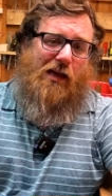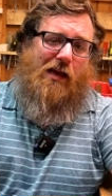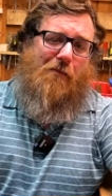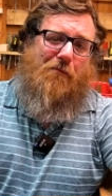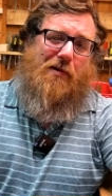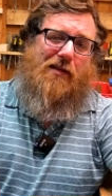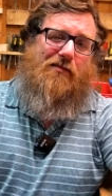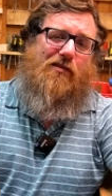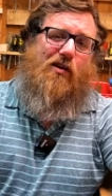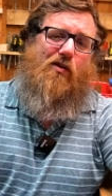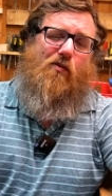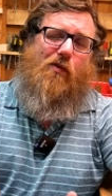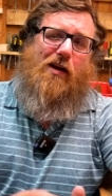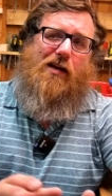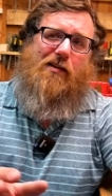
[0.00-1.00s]
but it's
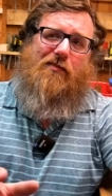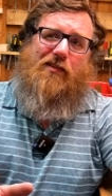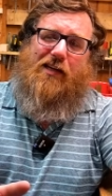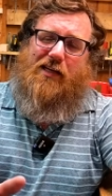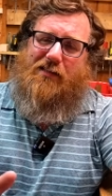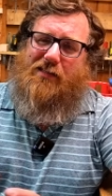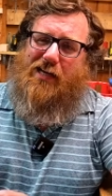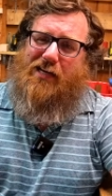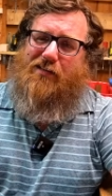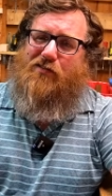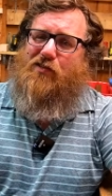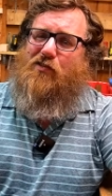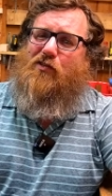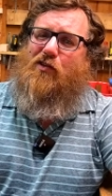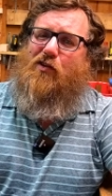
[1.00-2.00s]
always like a dance
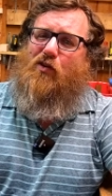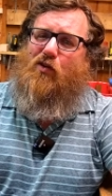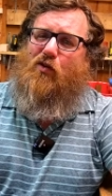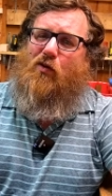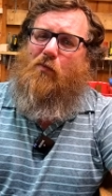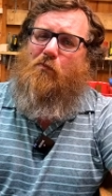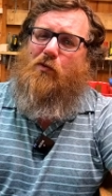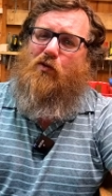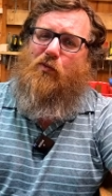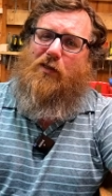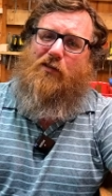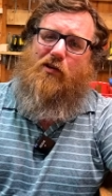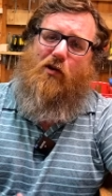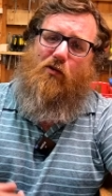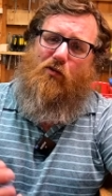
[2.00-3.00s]
you do between
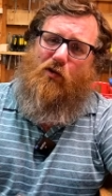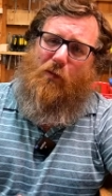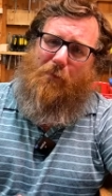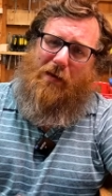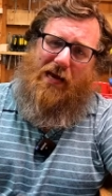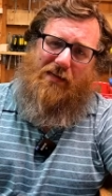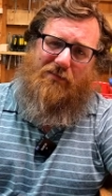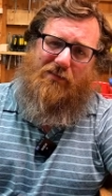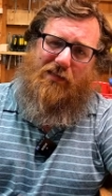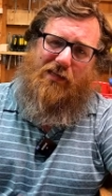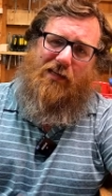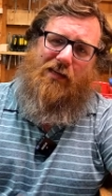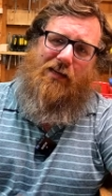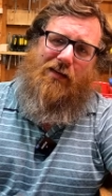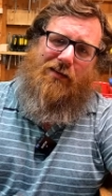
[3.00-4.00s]
total
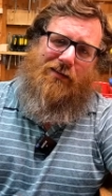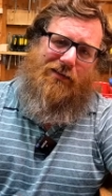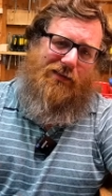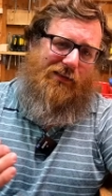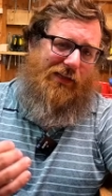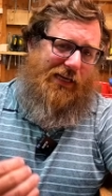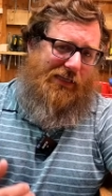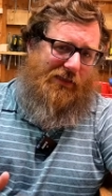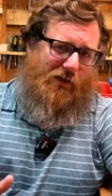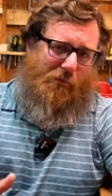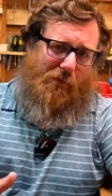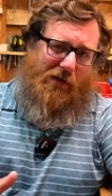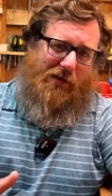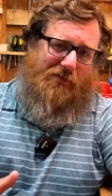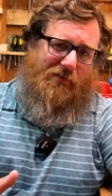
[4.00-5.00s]
capacity and latent
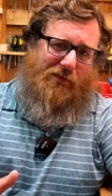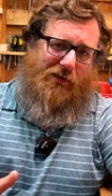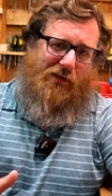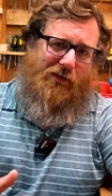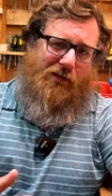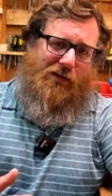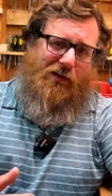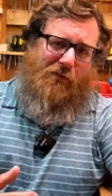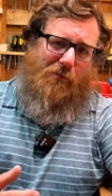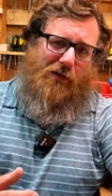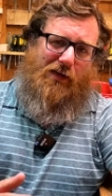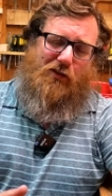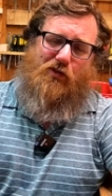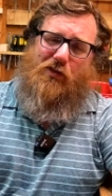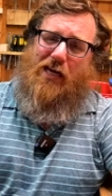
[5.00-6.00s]
capacity
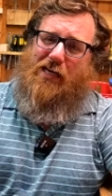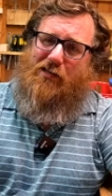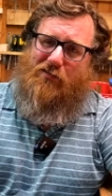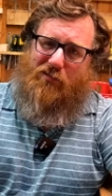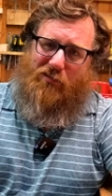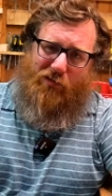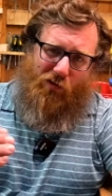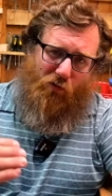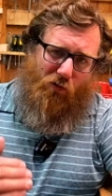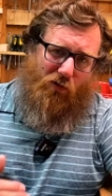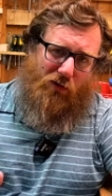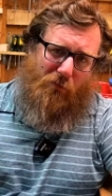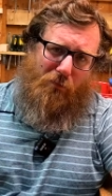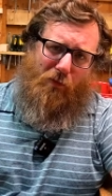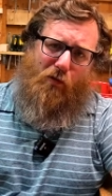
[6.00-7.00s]
because you can't just lower
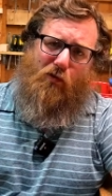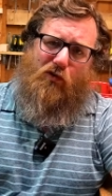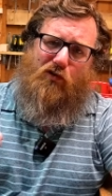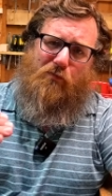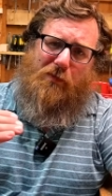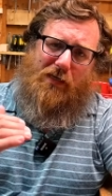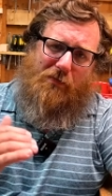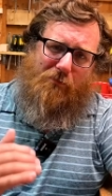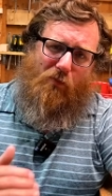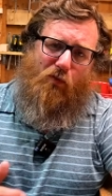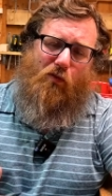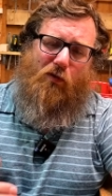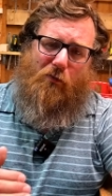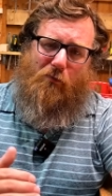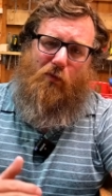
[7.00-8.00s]
the blower speed
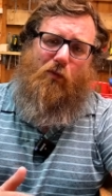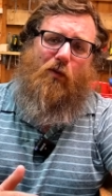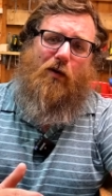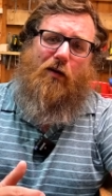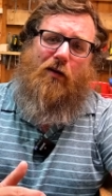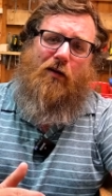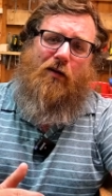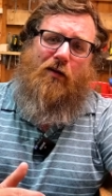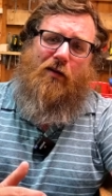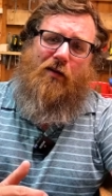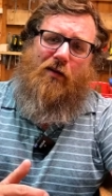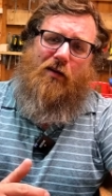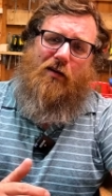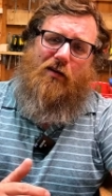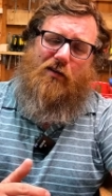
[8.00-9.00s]
more and more
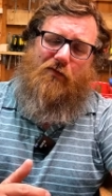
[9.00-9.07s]
because